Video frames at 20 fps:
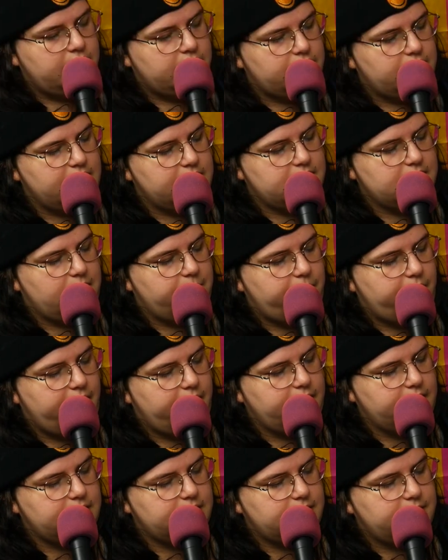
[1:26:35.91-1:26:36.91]
she isn't the
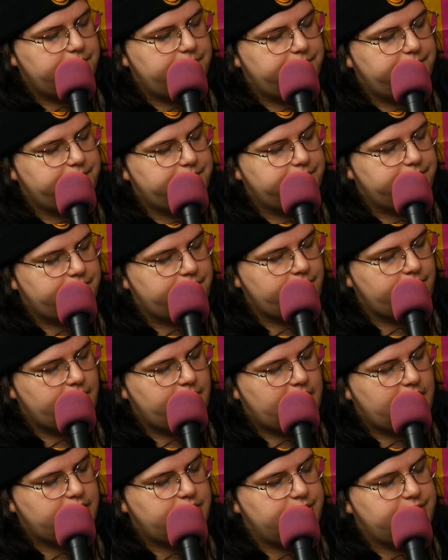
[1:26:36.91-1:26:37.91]
brightest.
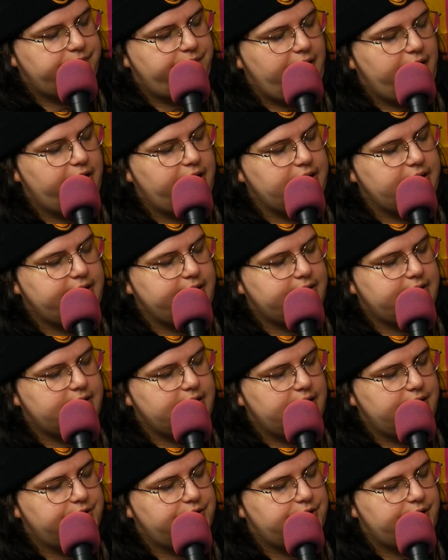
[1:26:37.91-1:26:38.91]
She's very
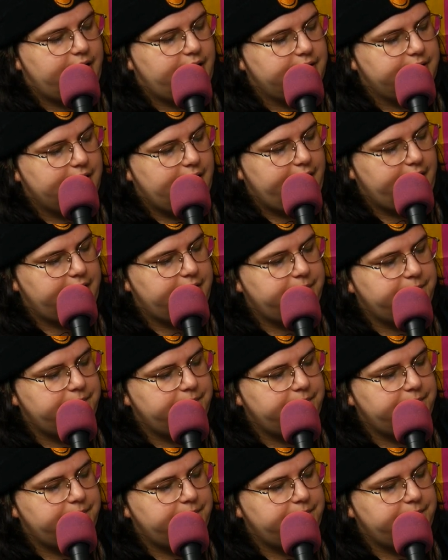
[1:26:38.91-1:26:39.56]
ditzy and childlike.